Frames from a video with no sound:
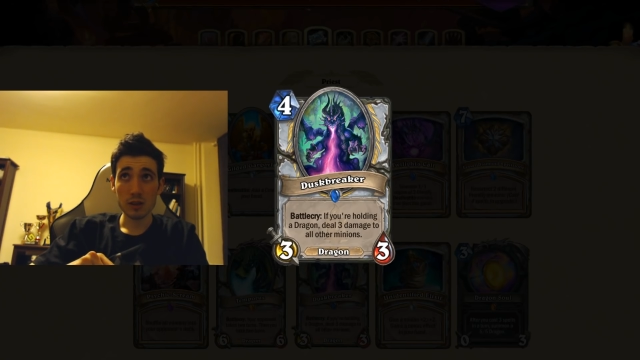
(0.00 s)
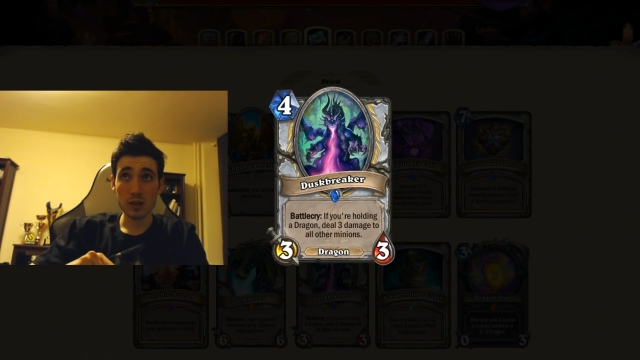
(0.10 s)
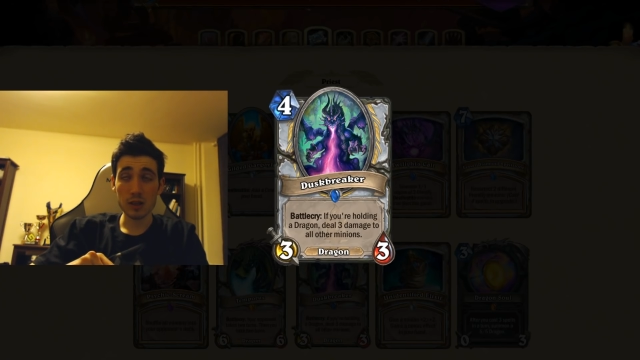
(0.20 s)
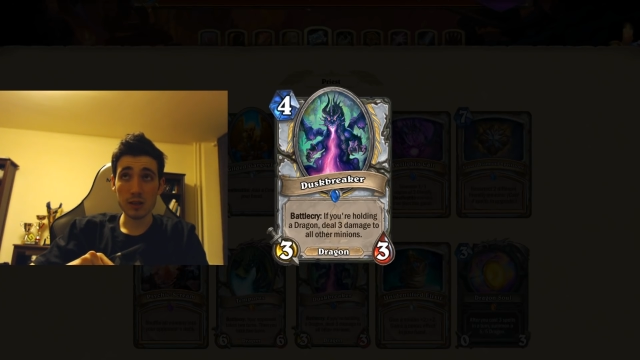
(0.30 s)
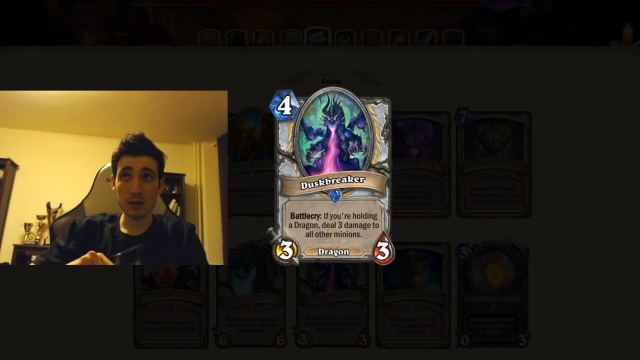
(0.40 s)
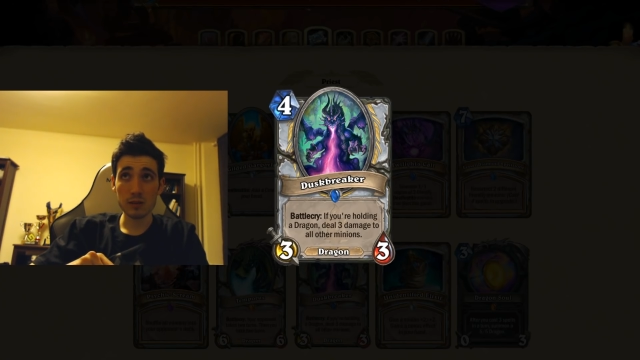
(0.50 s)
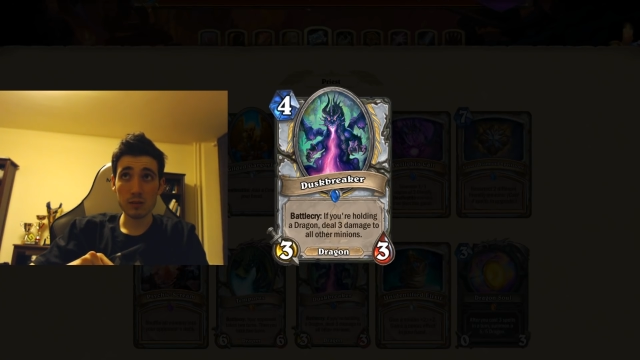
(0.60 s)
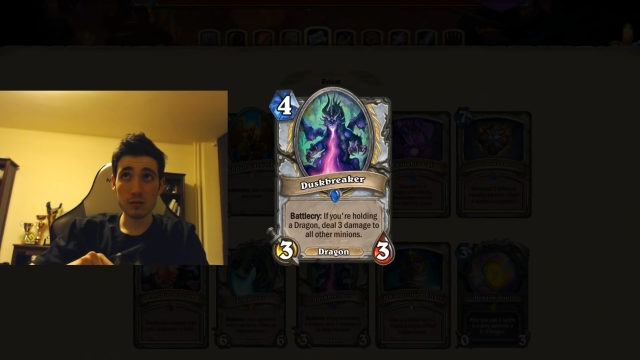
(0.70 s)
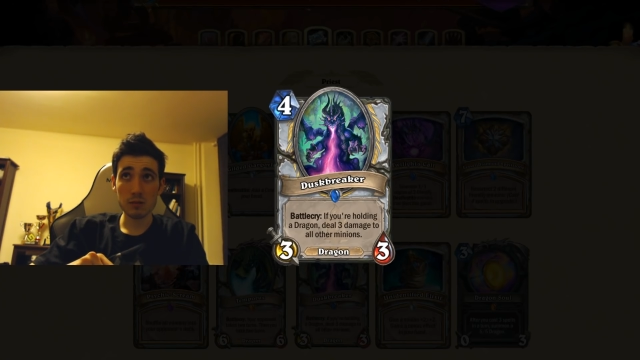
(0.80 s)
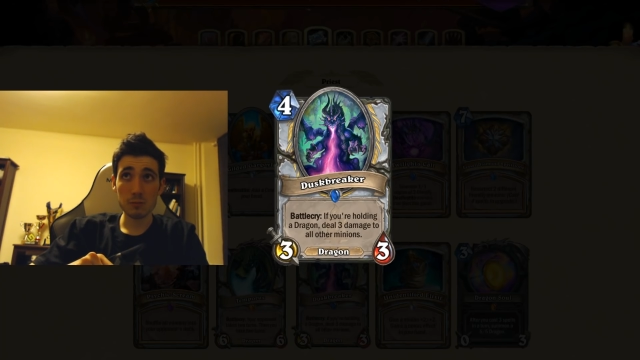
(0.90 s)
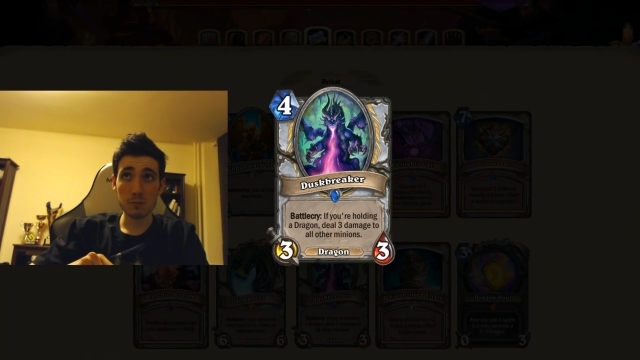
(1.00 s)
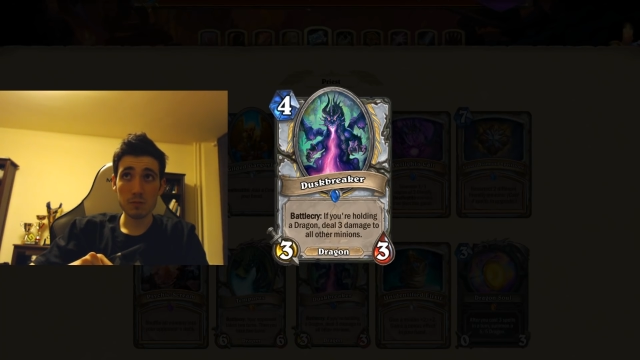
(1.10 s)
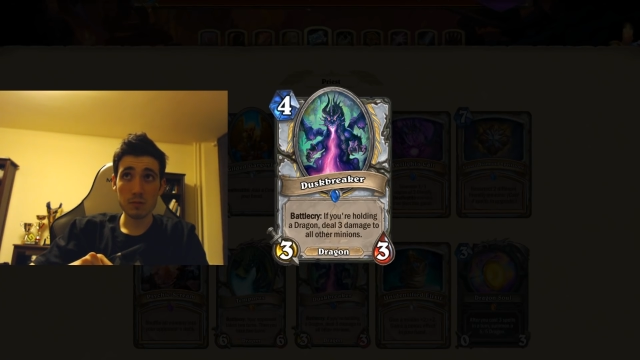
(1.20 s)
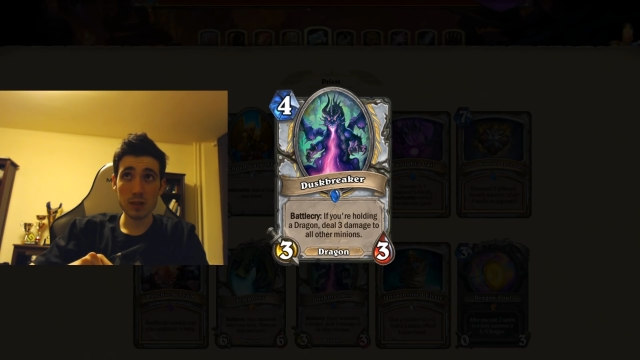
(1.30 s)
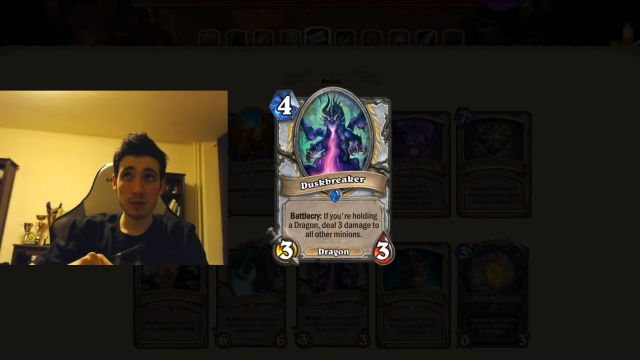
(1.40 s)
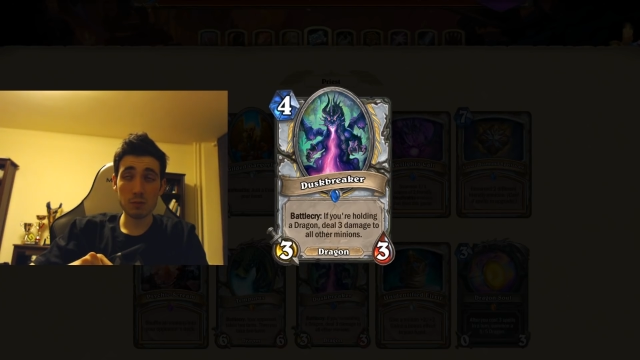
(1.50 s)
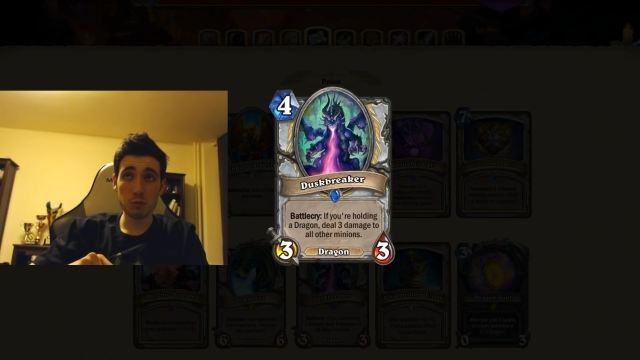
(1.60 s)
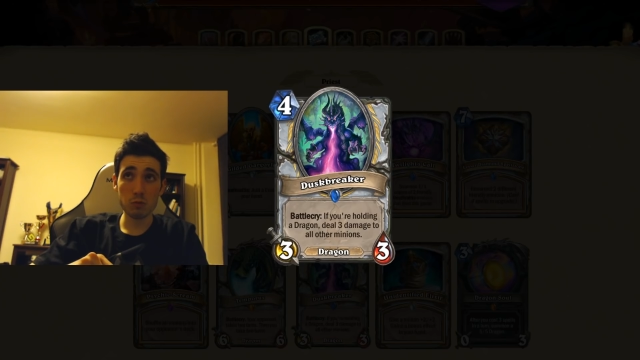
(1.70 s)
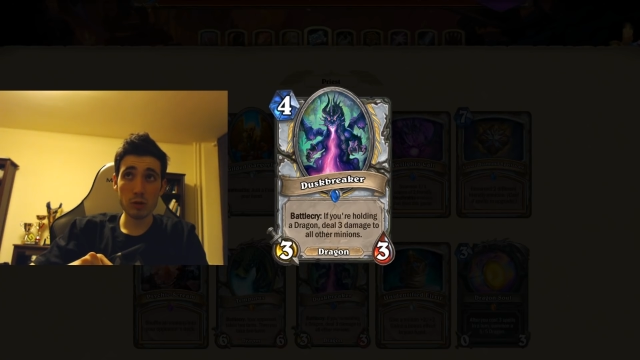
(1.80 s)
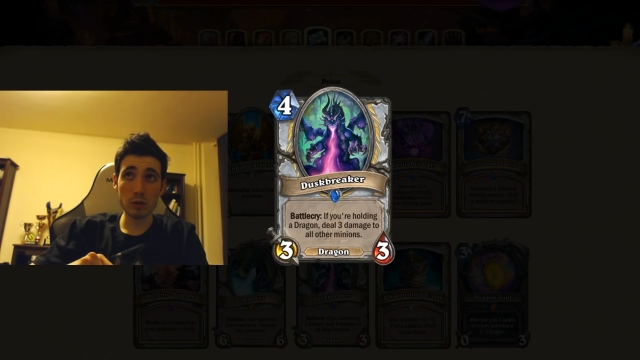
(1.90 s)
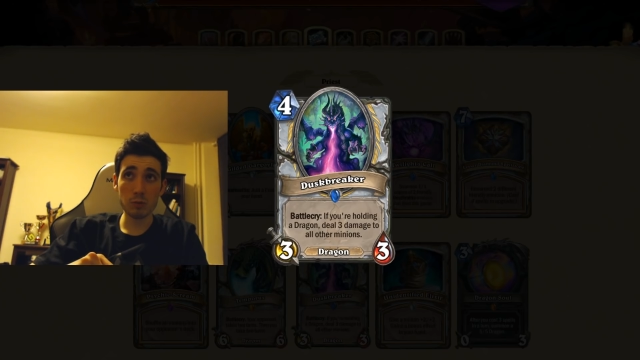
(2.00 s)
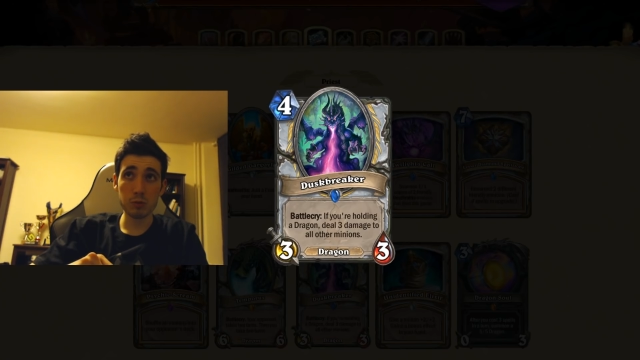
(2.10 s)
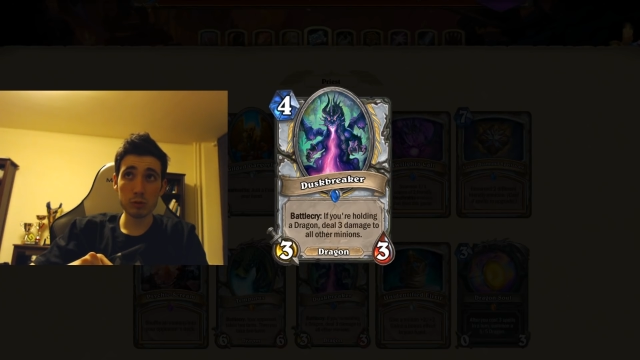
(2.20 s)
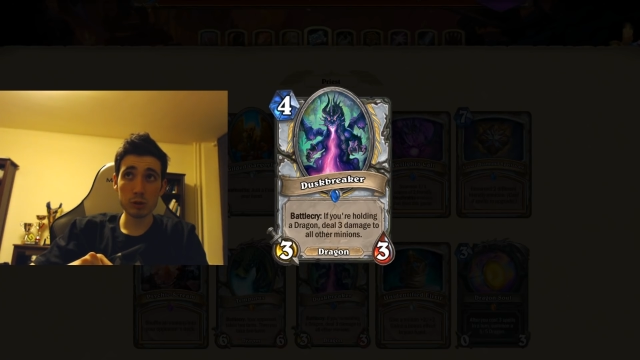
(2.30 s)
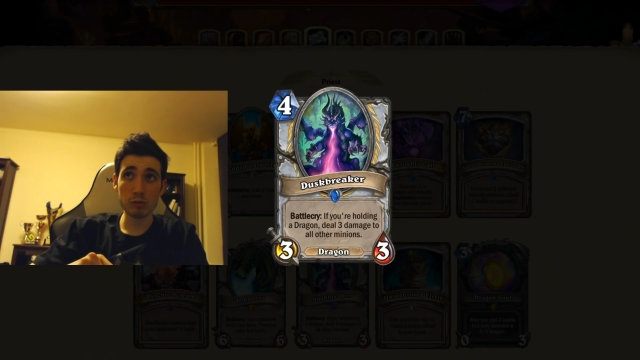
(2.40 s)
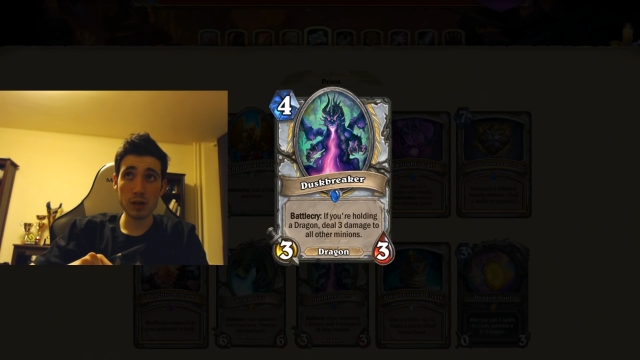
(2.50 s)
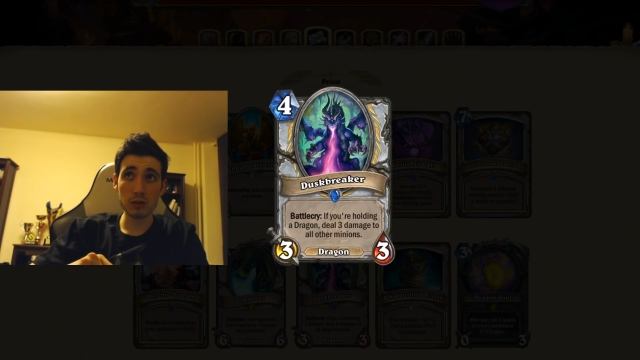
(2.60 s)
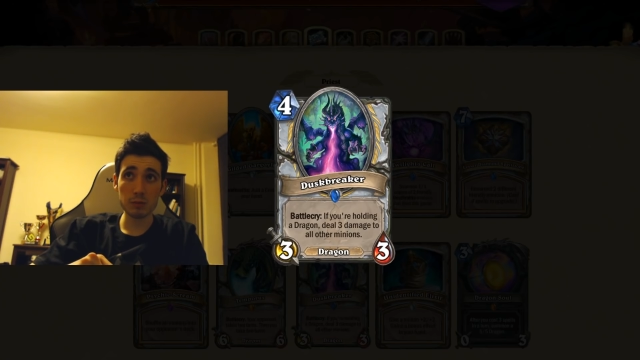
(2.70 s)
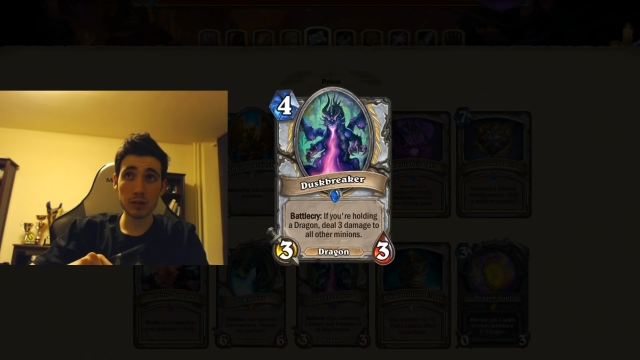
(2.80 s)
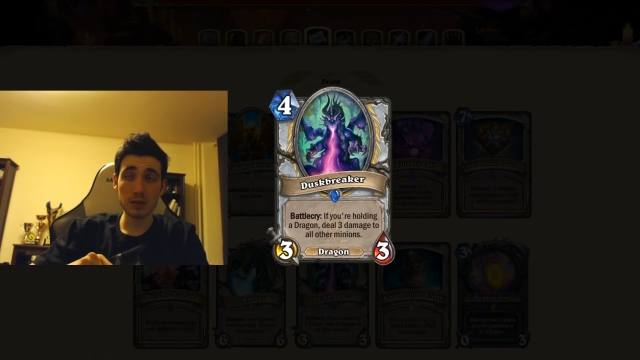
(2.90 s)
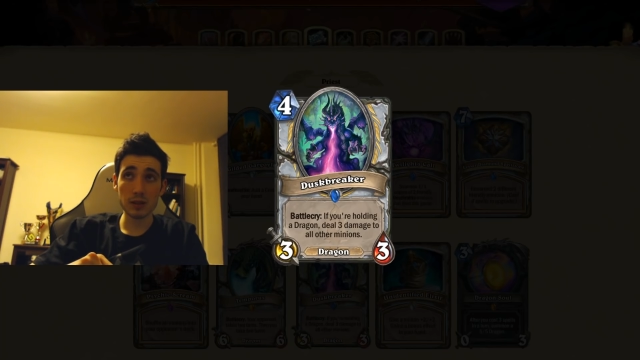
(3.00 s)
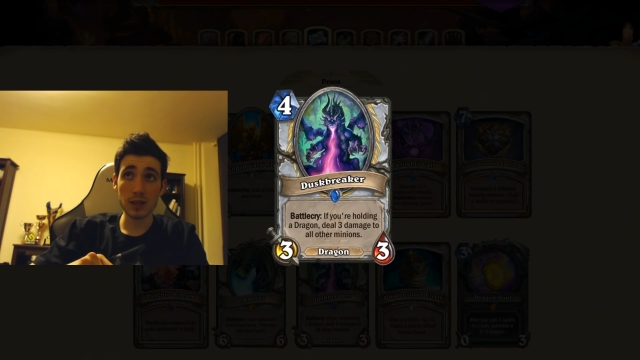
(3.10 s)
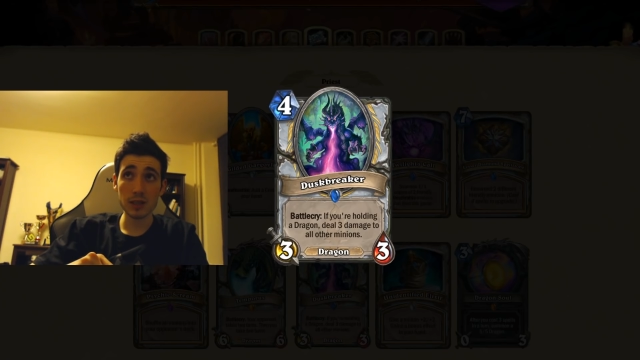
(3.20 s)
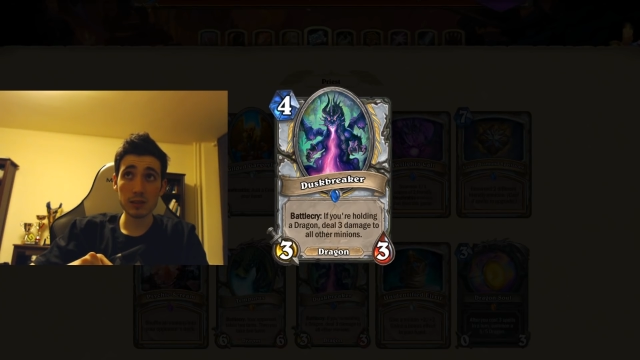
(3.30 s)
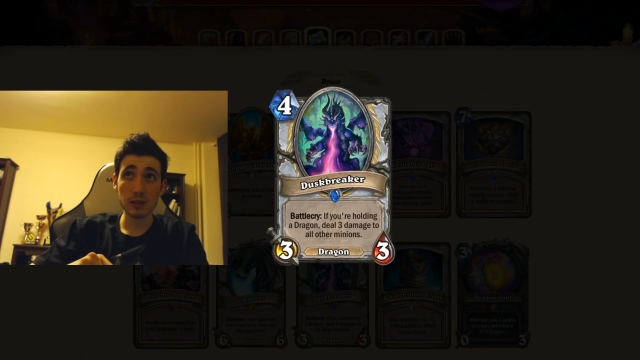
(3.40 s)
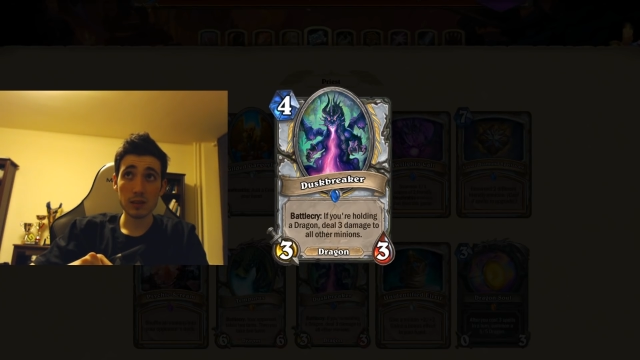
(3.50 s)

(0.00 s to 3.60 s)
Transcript: And it will push Dragon Priest a lot.